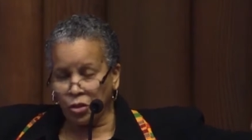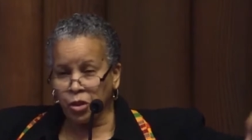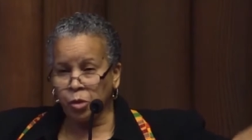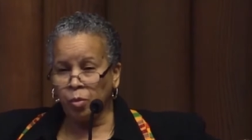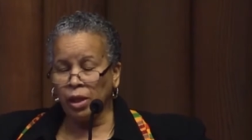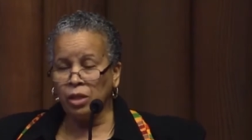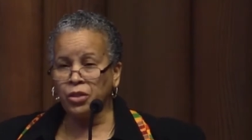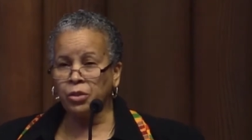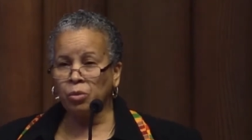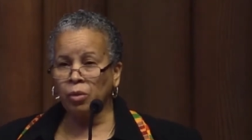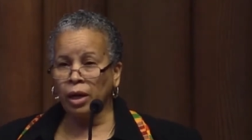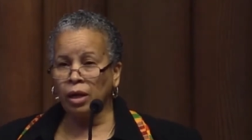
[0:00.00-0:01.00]
the
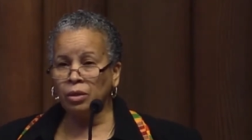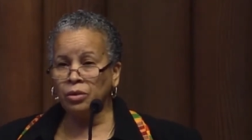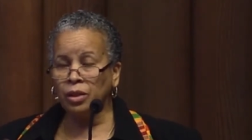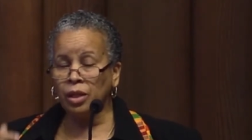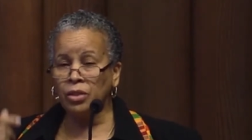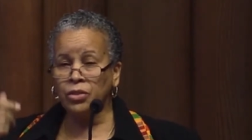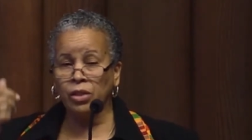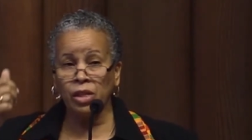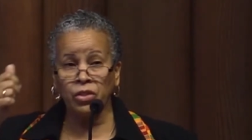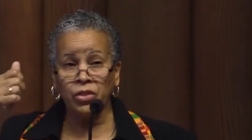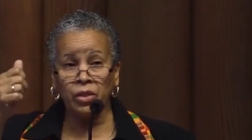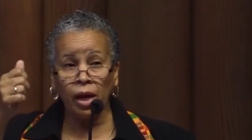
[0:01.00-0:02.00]
space around us
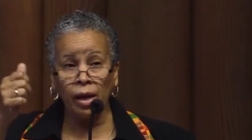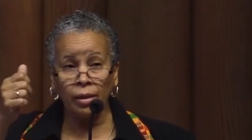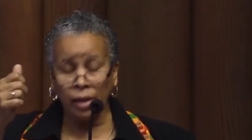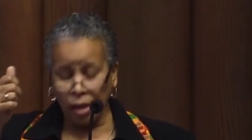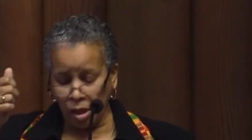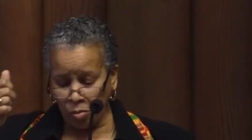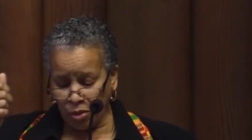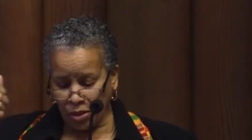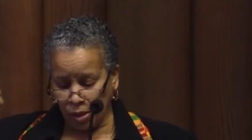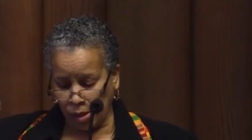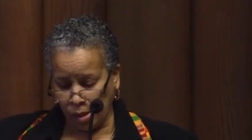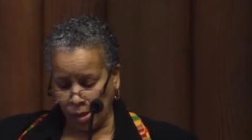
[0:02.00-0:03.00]
is not
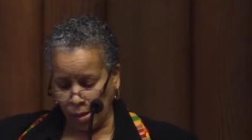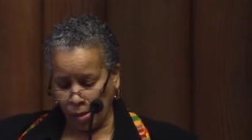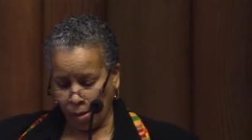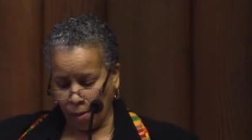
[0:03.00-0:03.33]
empty?